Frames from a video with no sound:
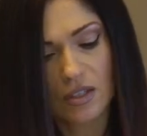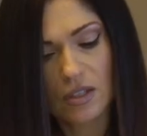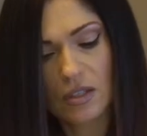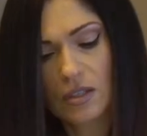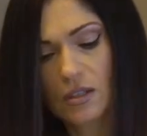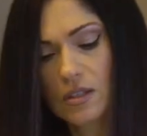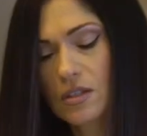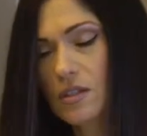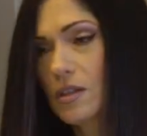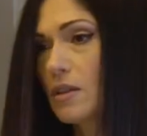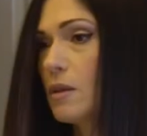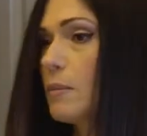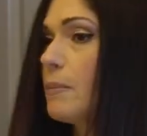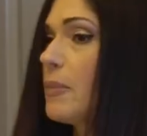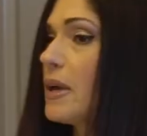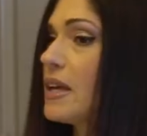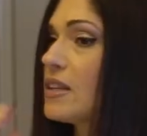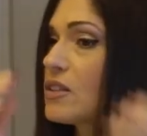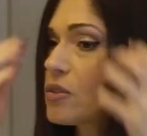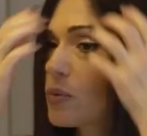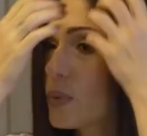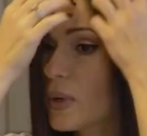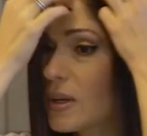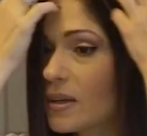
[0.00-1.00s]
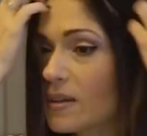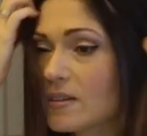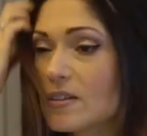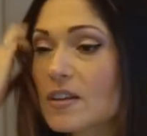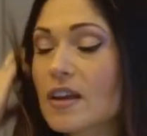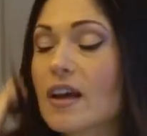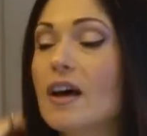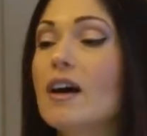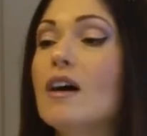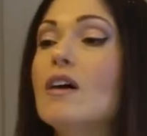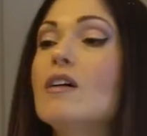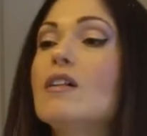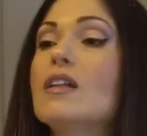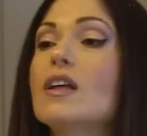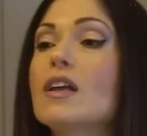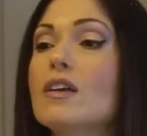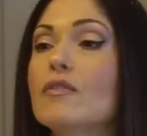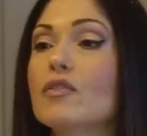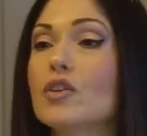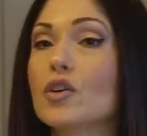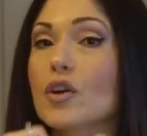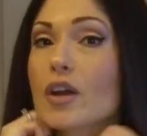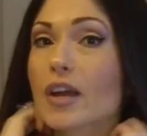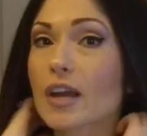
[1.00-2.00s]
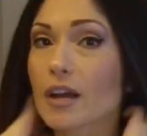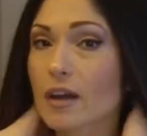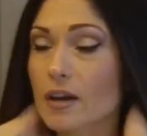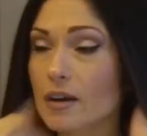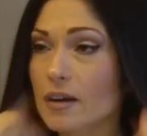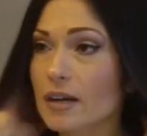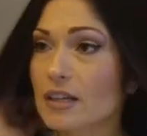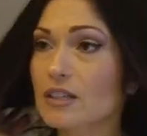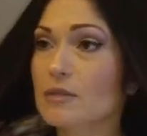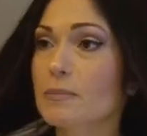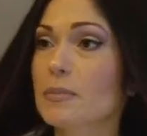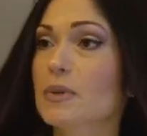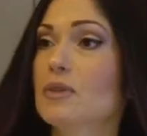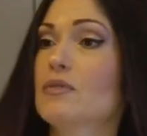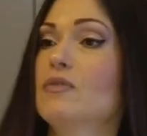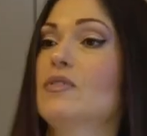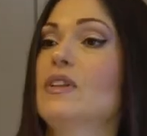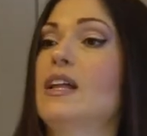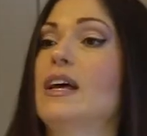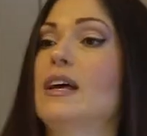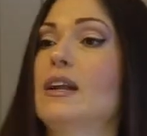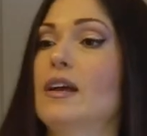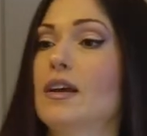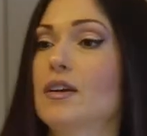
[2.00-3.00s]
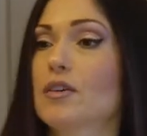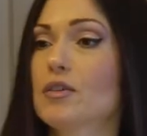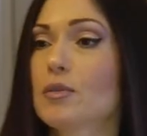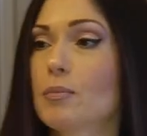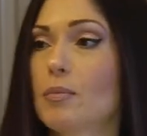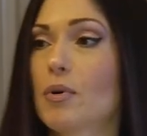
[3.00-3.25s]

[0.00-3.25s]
So the best way to tell if your hair has been flat ironed